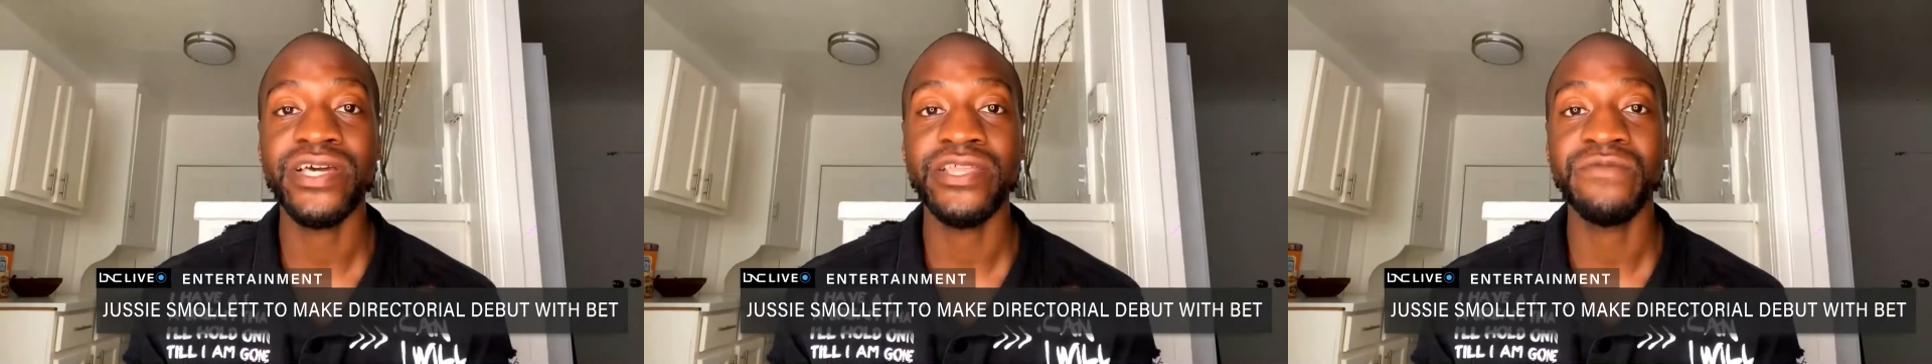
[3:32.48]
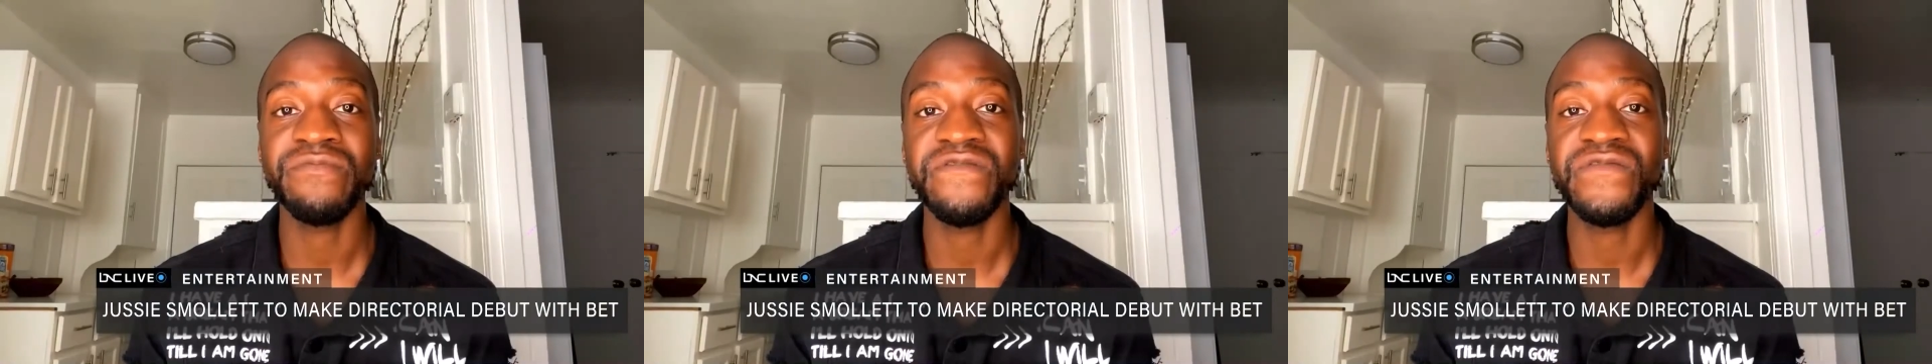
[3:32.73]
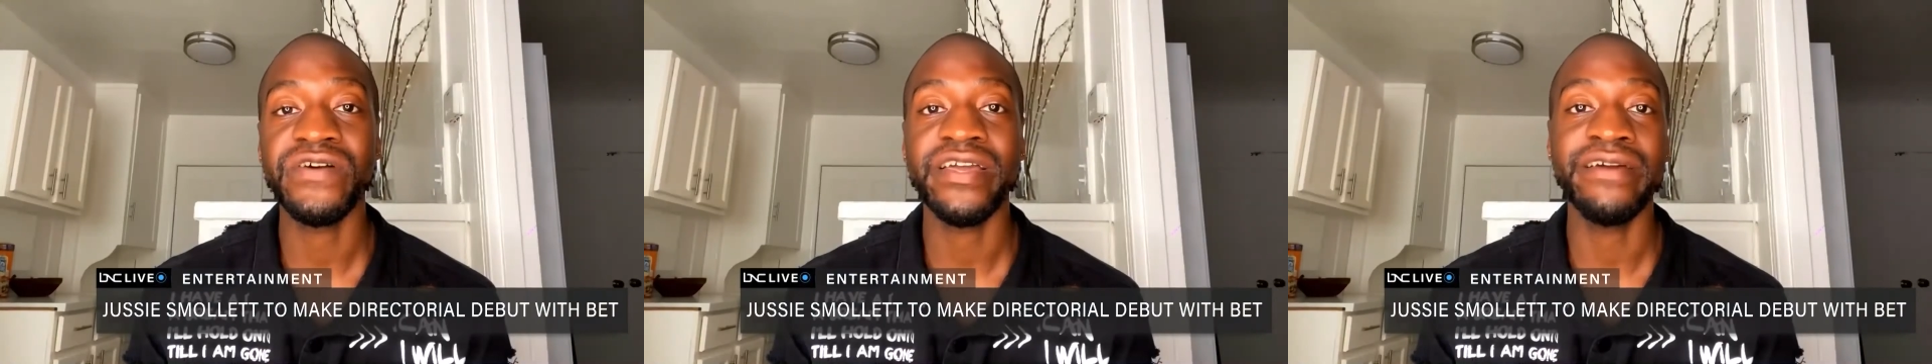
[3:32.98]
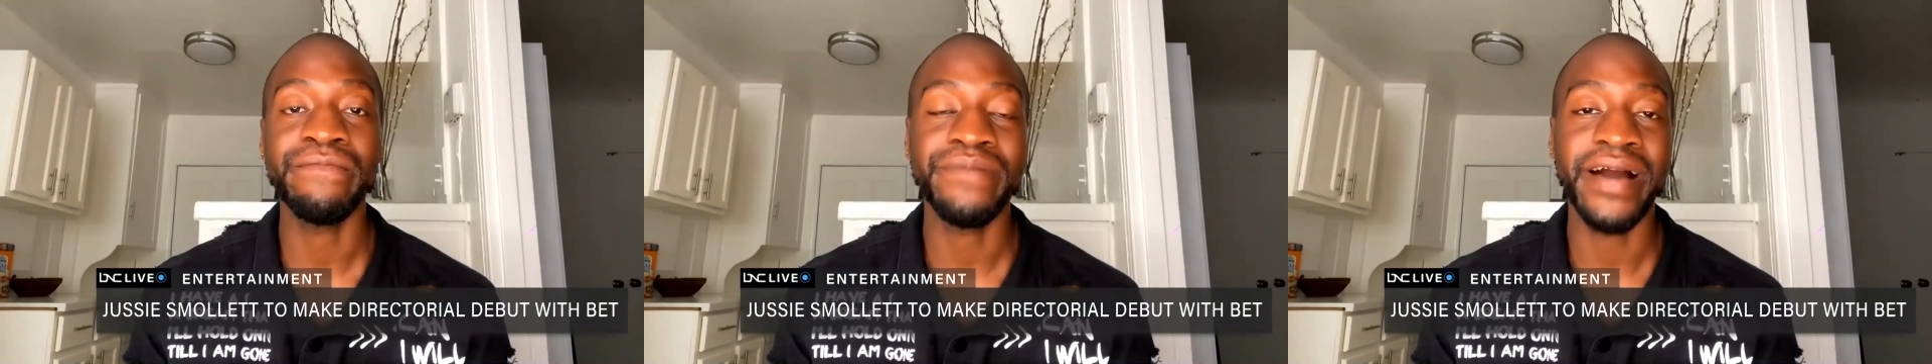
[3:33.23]
other before
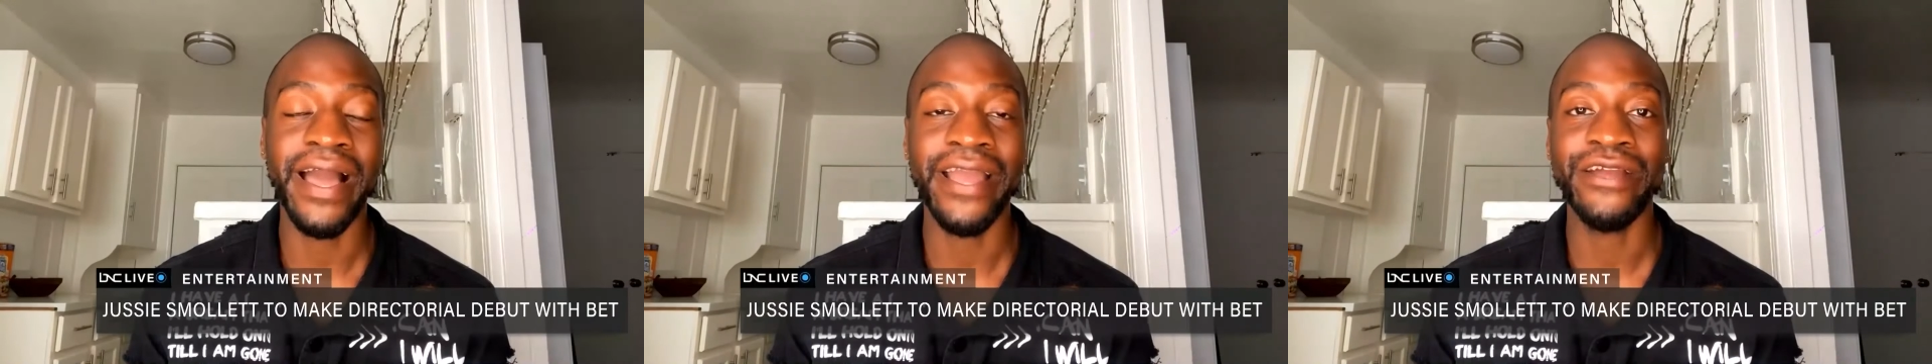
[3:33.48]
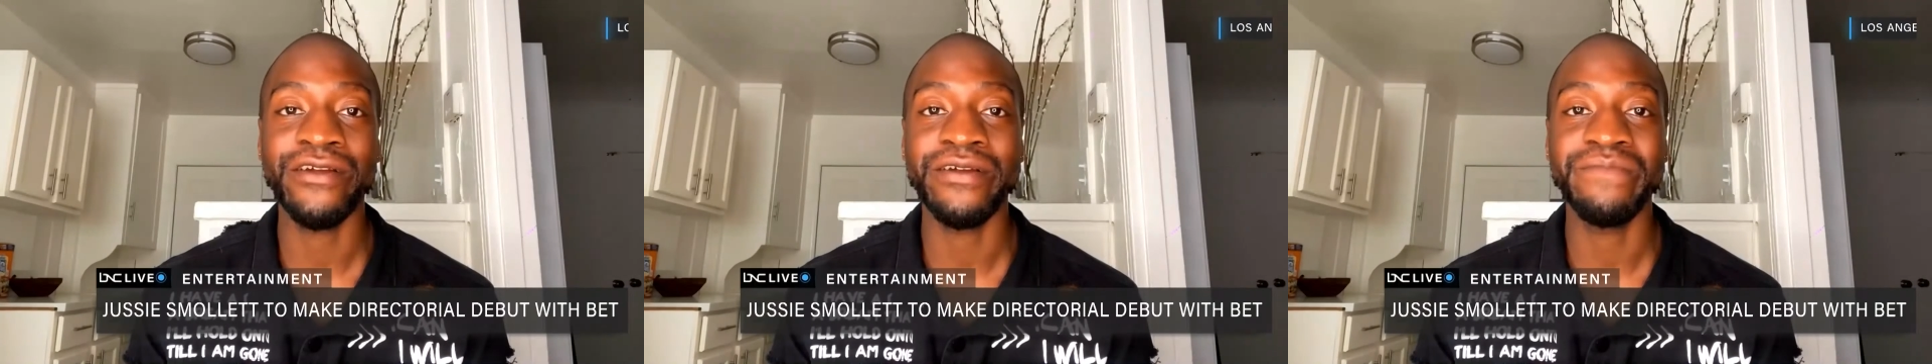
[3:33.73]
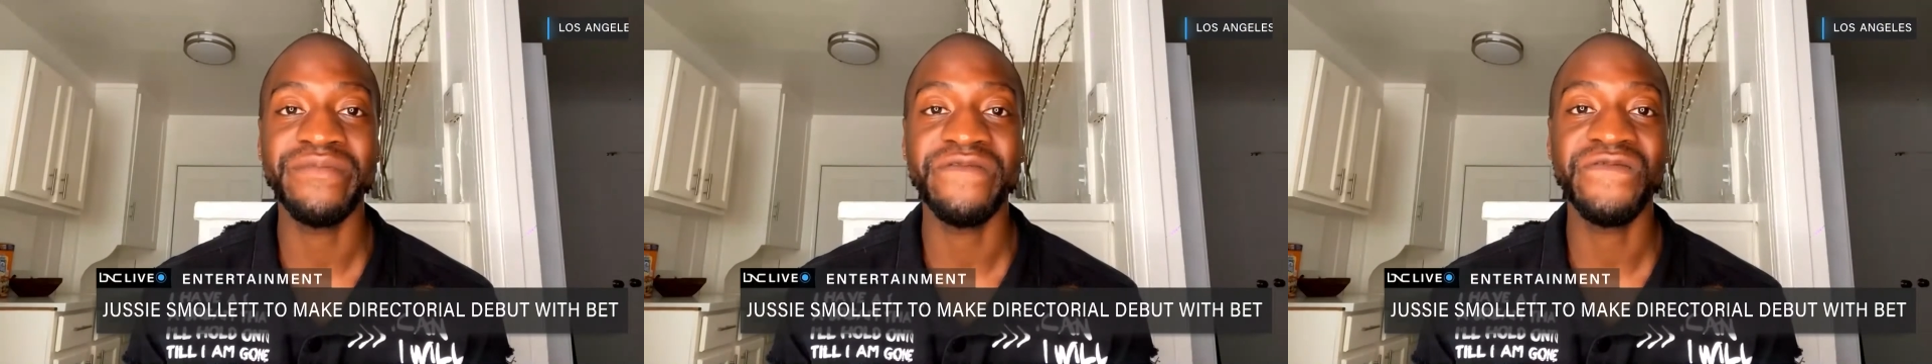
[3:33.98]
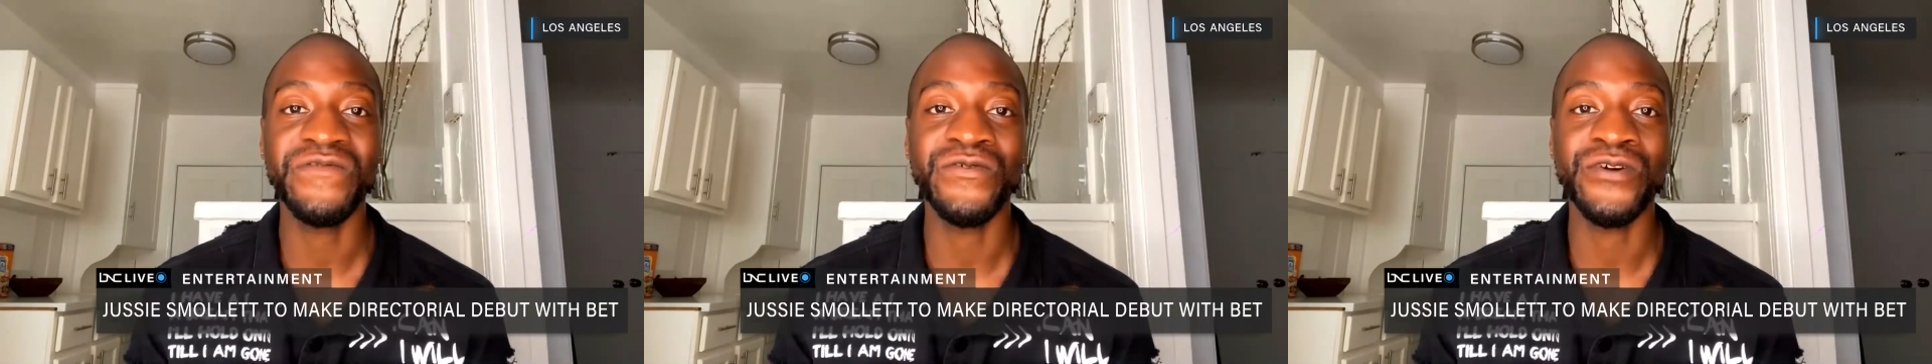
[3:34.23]
Empire and
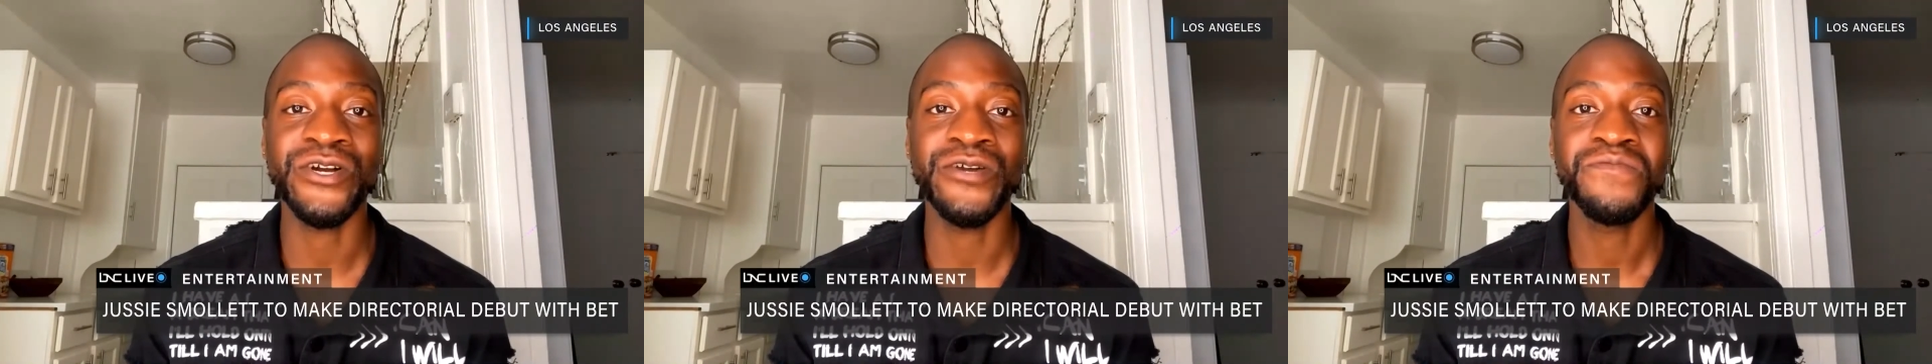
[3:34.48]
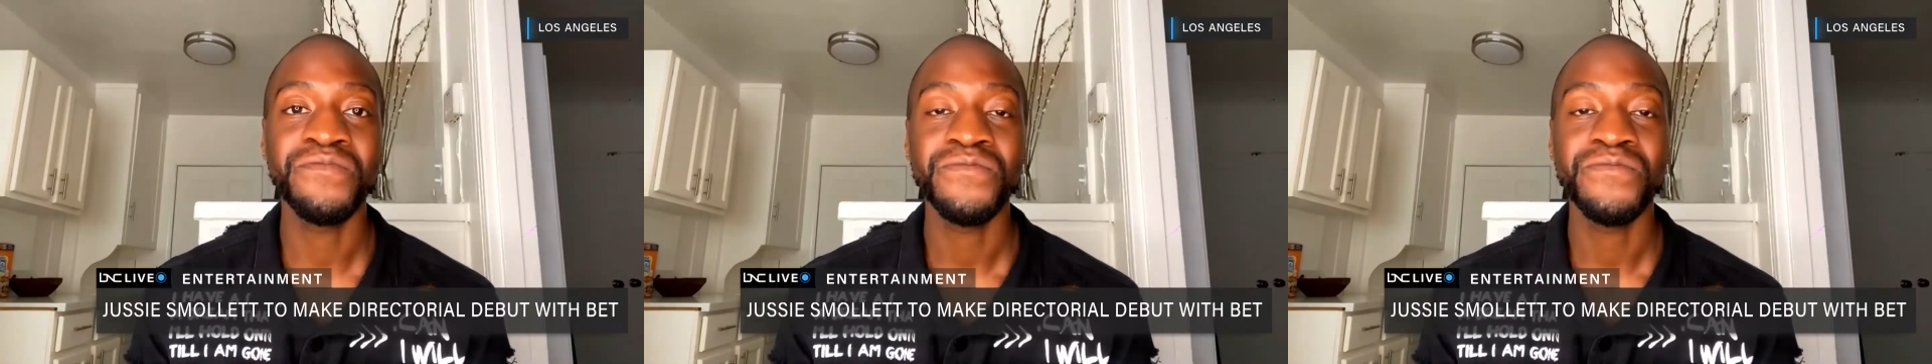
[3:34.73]
before,